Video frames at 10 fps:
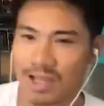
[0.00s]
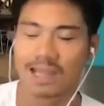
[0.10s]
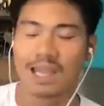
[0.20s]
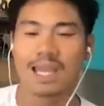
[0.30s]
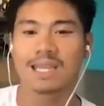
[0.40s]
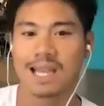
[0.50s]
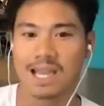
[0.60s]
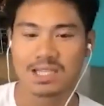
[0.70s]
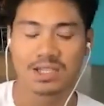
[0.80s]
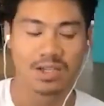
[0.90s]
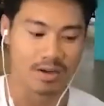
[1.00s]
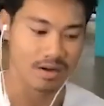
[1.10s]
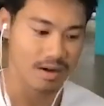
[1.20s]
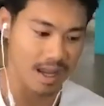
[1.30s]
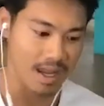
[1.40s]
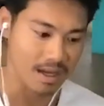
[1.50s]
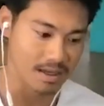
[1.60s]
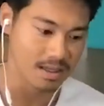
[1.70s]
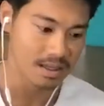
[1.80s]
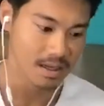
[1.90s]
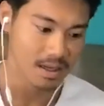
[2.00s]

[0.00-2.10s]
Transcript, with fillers: like late last year. And